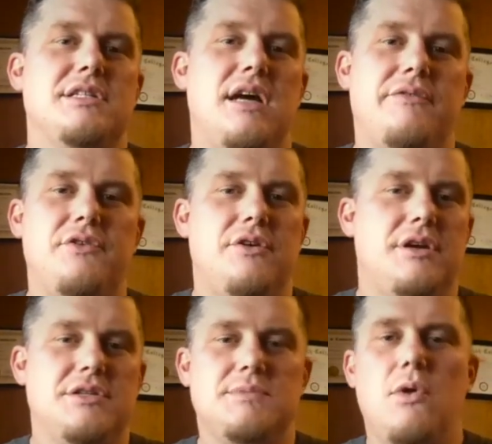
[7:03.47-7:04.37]
And after a
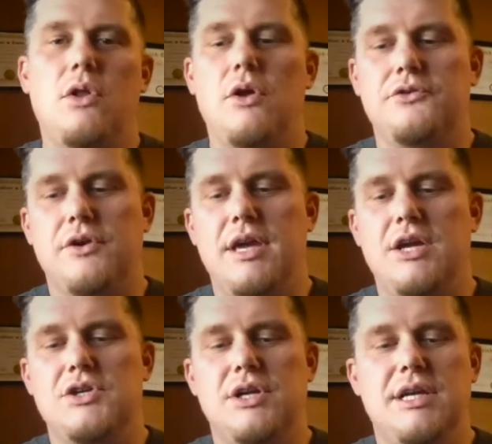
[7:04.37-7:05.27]
small
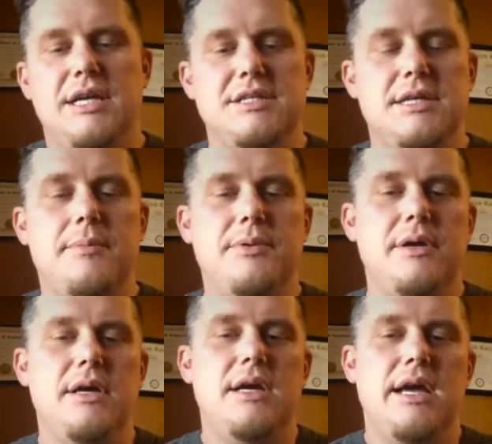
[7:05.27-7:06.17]
altercation, he ends up
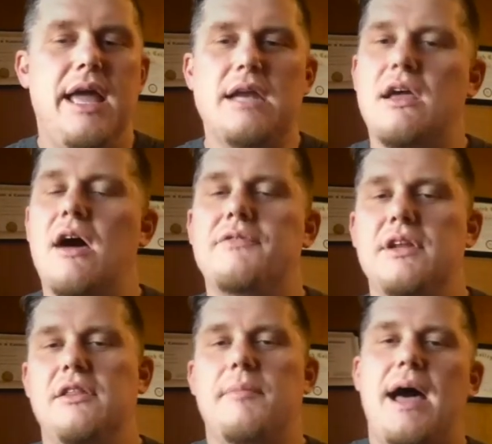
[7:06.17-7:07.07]
handcuffed
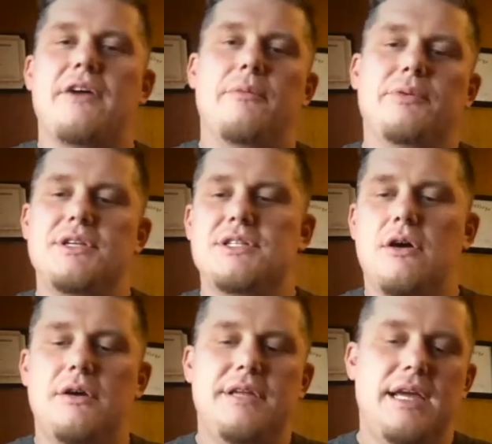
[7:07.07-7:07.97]
in the back of the police
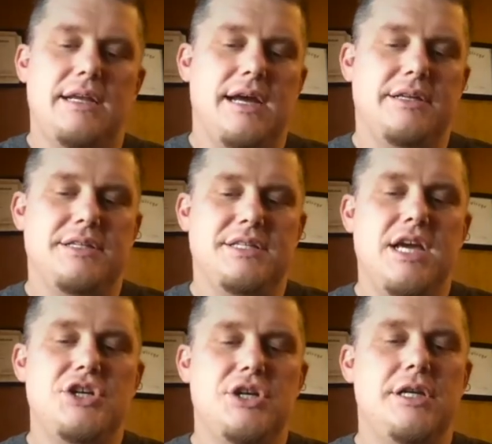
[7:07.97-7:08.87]
car, taken down to the
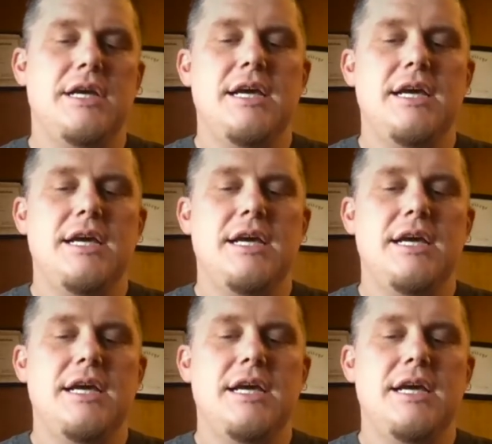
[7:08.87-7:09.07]
station.